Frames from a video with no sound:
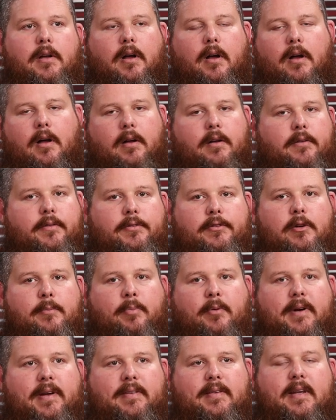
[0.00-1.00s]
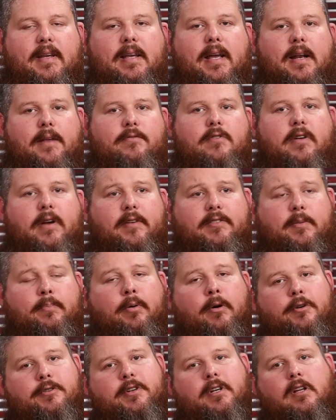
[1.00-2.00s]
Uh, super easy to get if you guys are
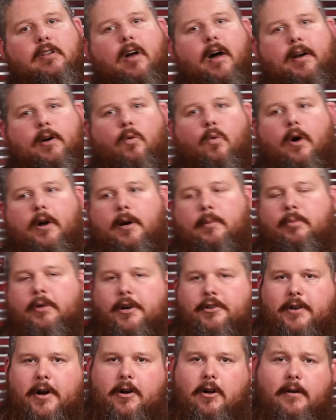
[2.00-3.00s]
pushing a lot of water pressure.